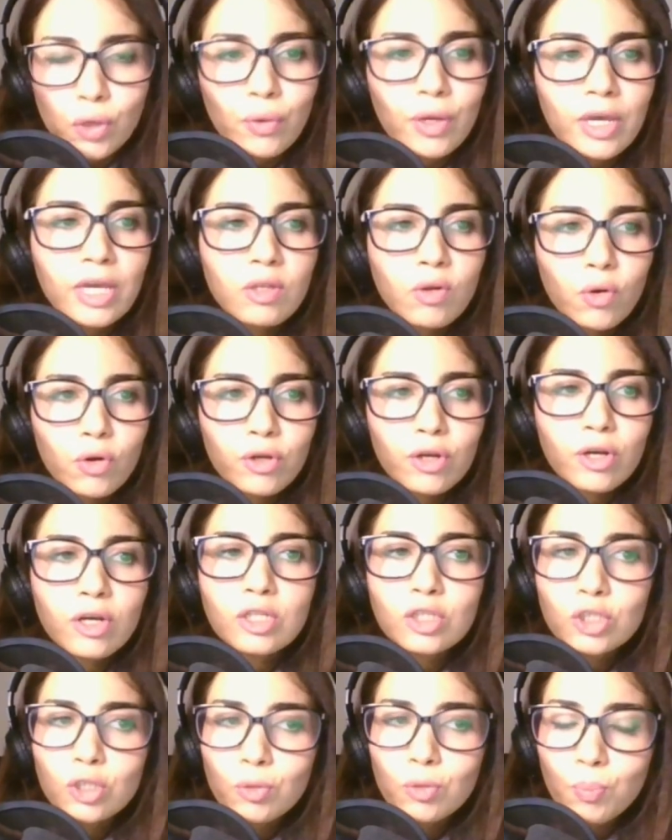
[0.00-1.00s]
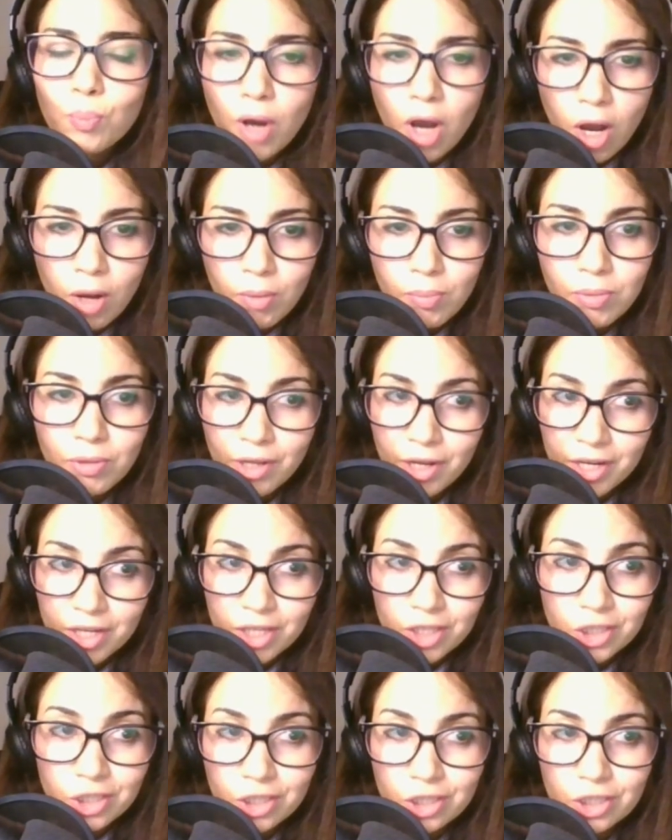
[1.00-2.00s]
in order to
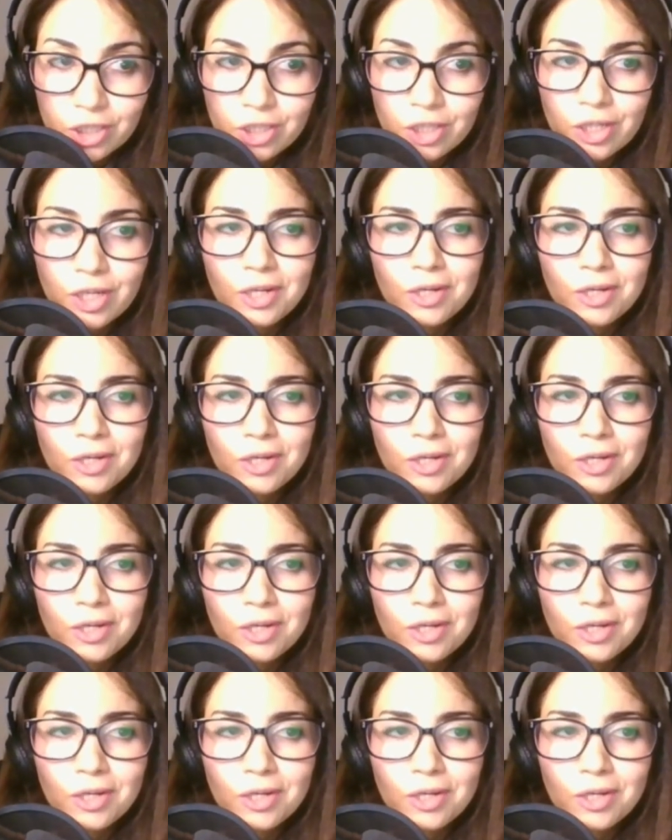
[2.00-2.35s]
publish